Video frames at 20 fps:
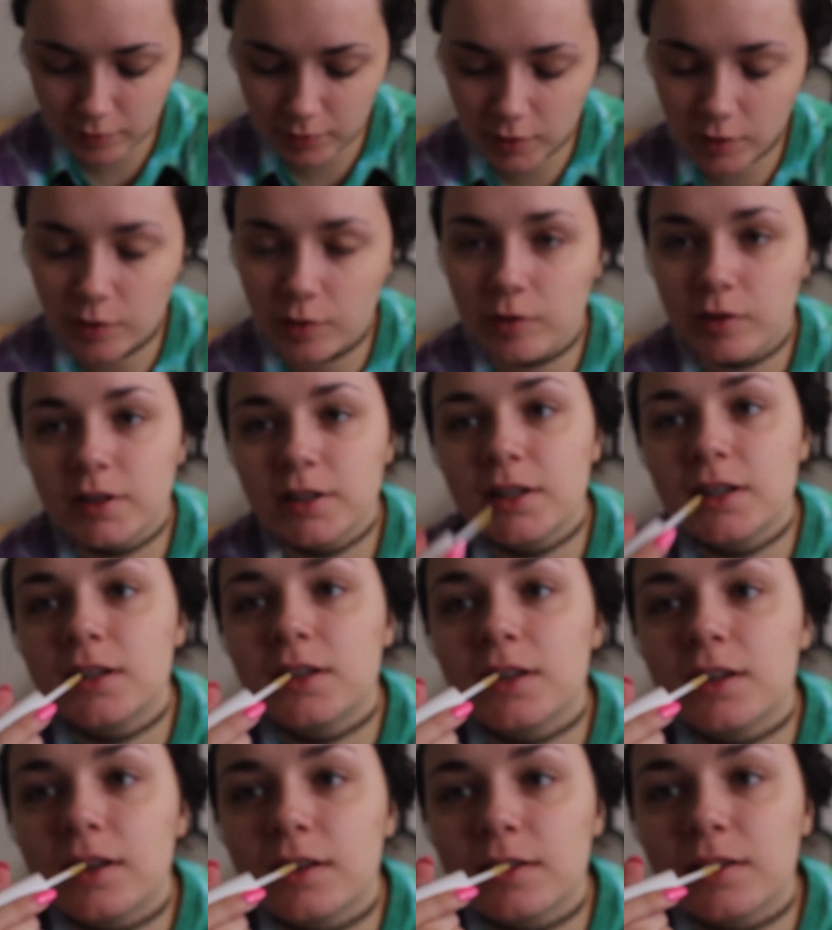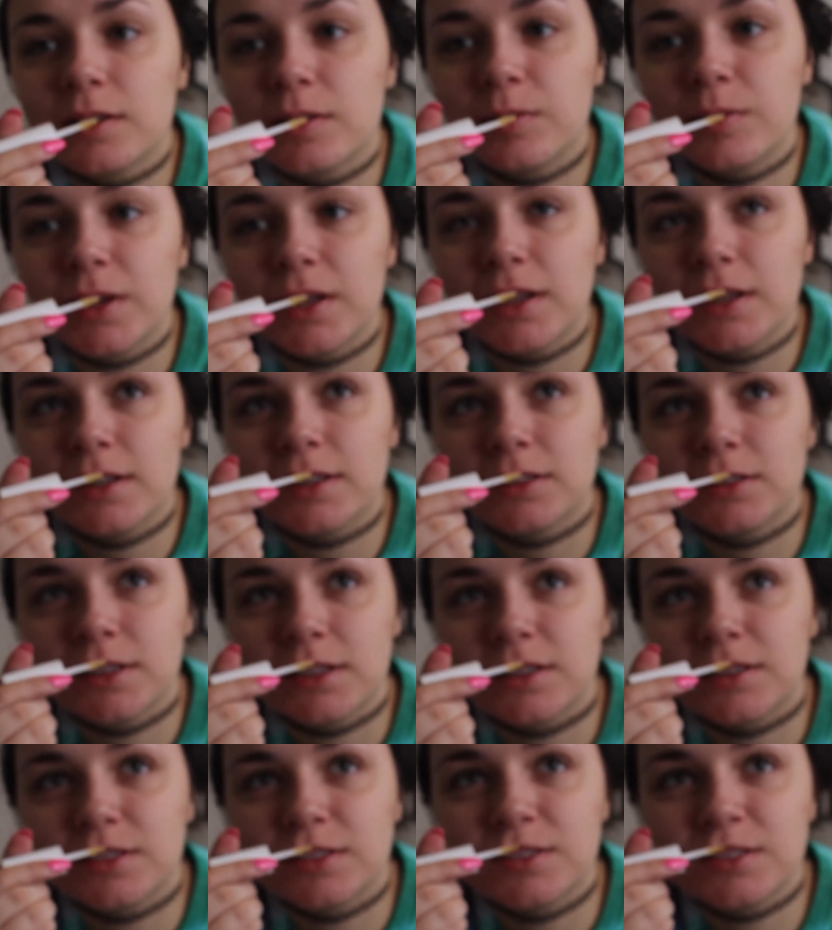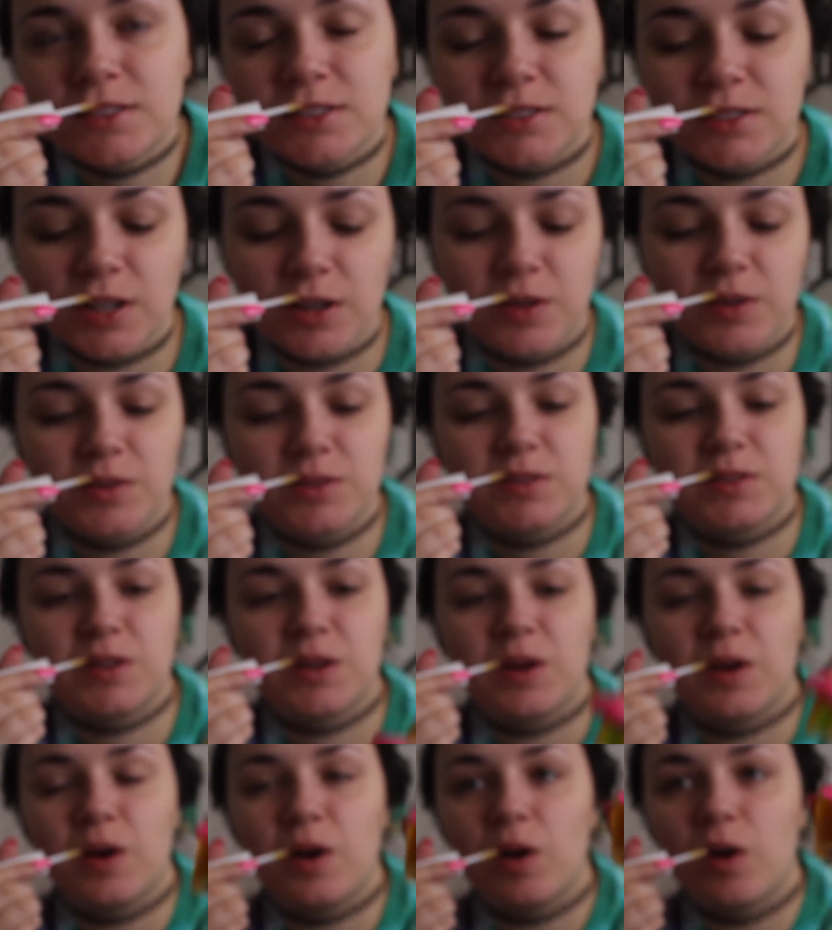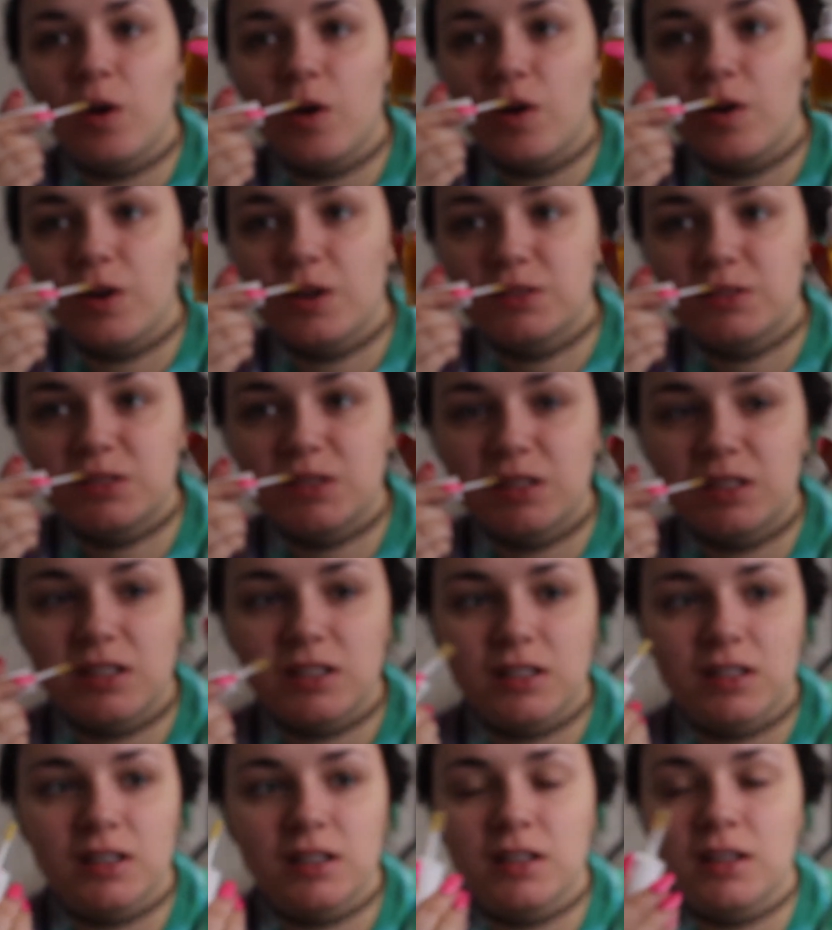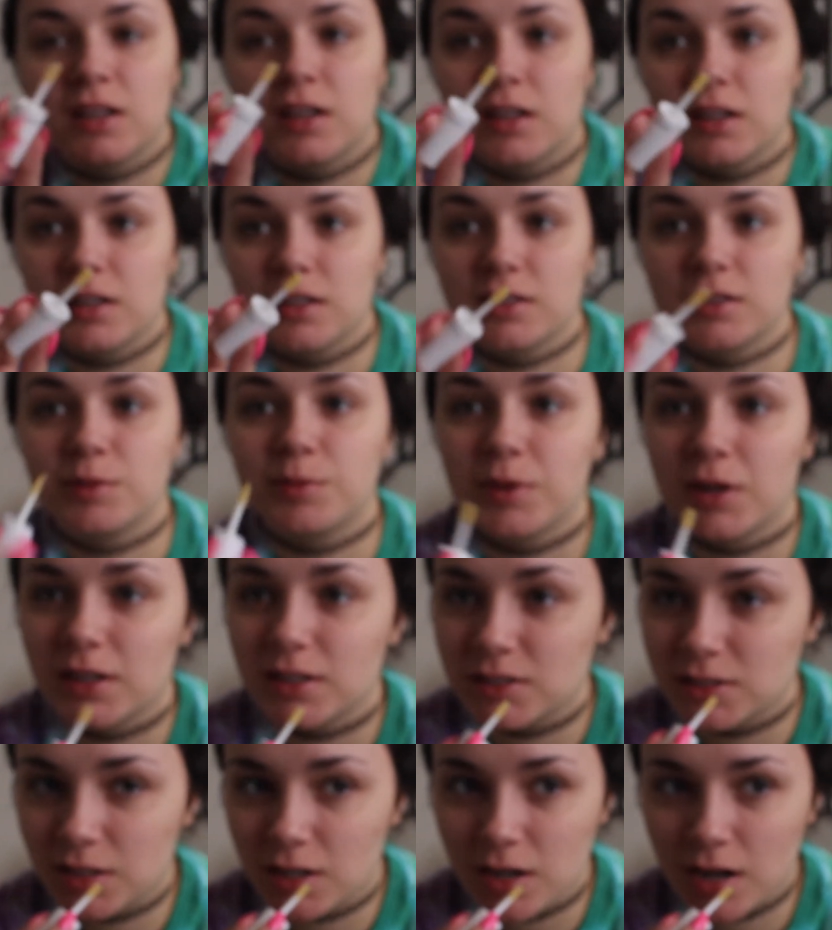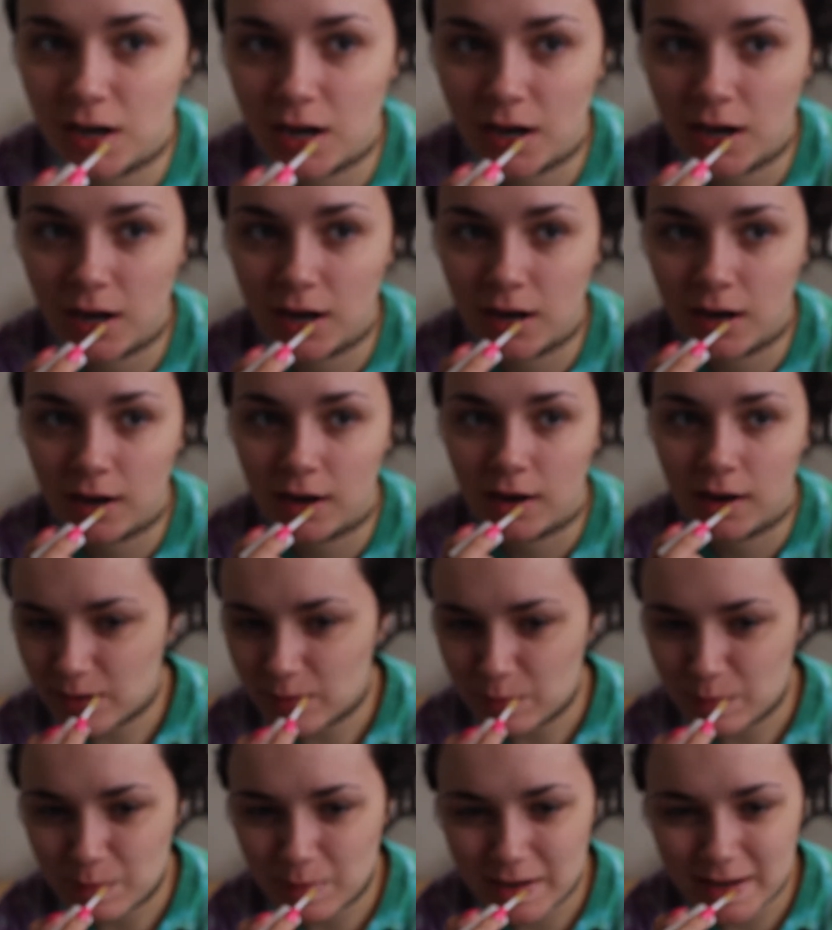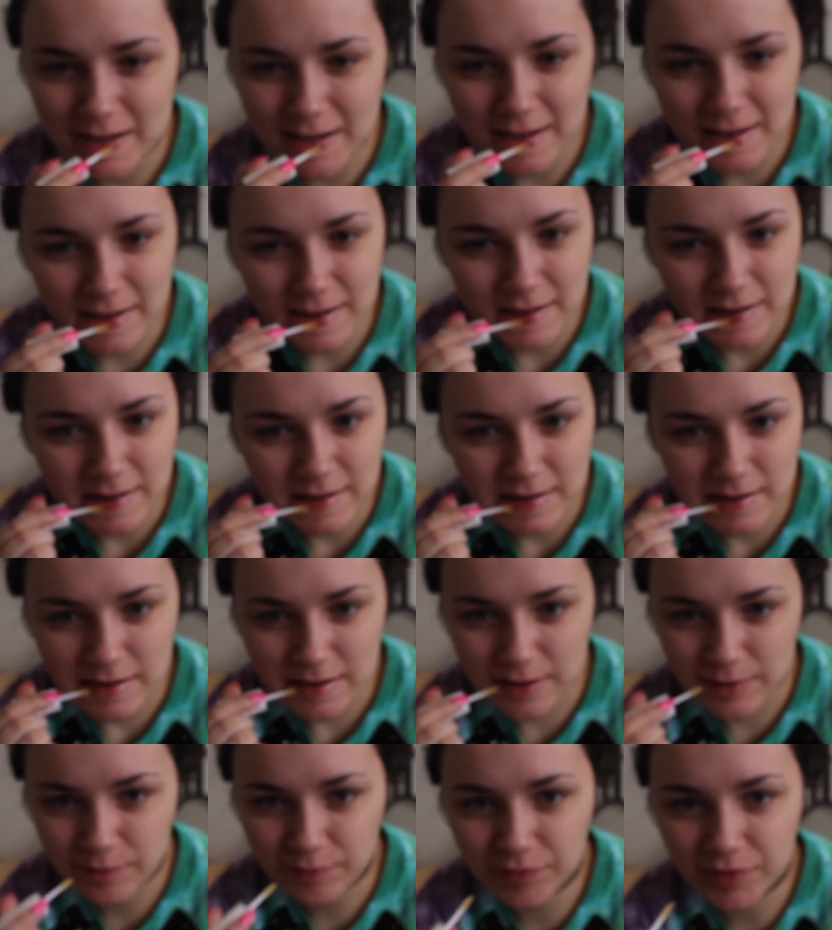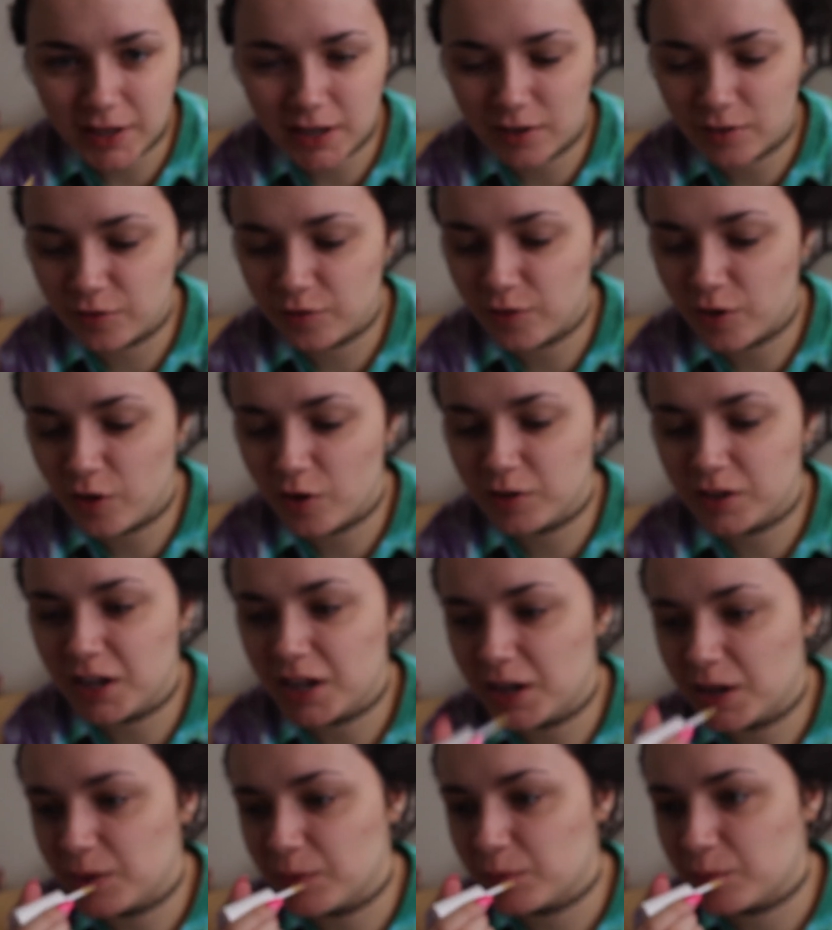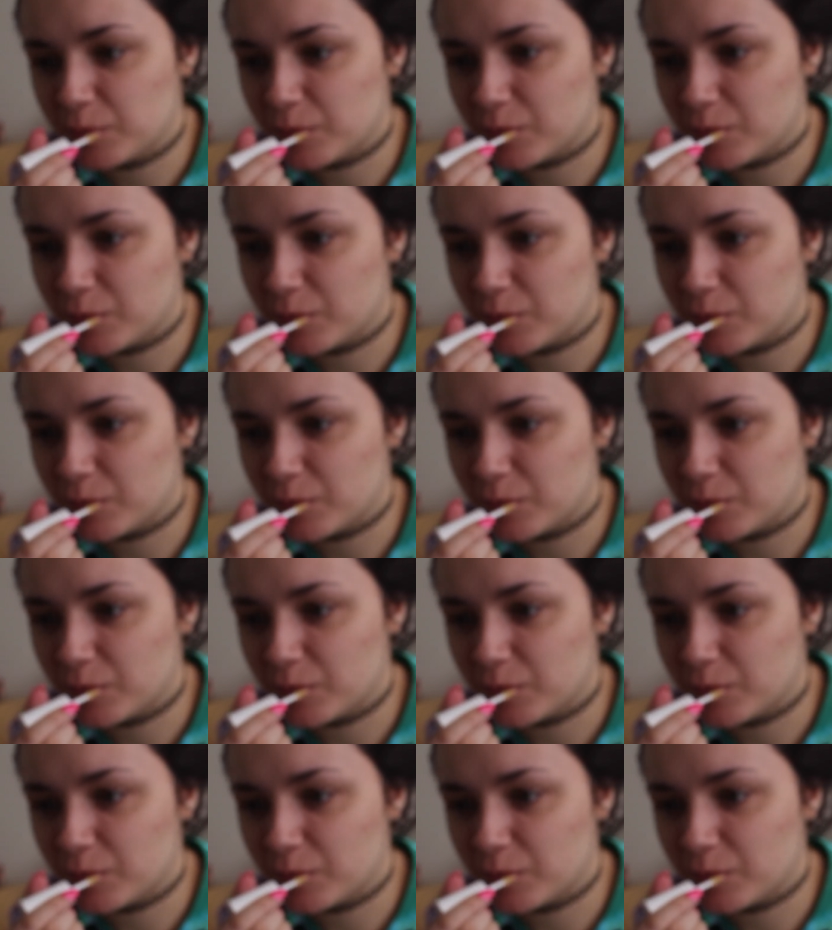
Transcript: you only need like a little bit and it's like soaked onto the brush. Like mint and a fall day.